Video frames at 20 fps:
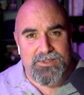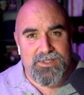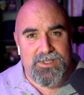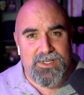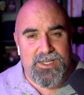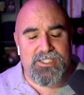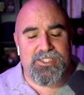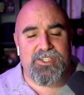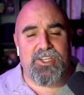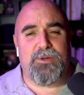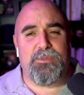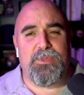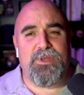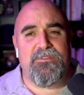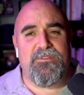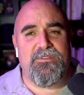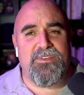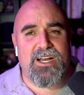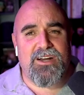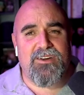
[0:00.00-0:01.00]
It's going to be
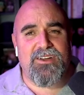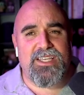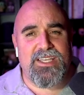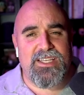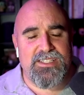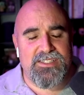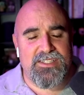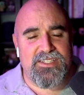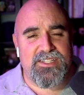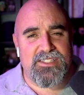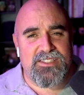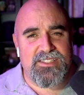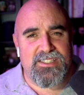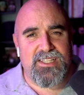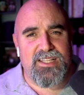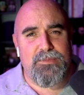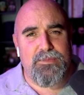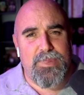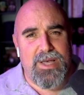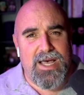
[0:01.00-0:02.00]
very easy to
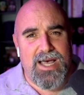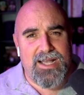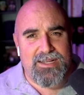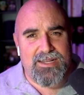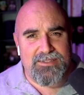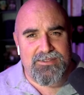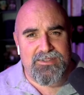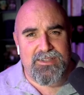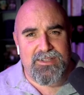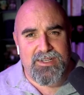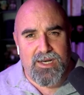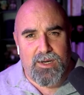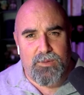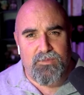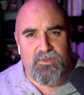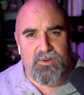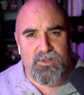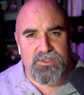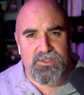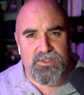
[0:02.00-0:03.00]
slip back into the
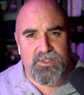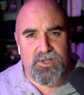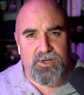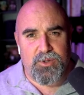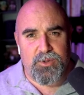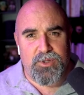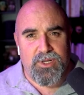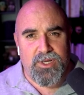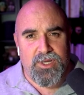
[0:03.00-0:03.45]
comfort zone.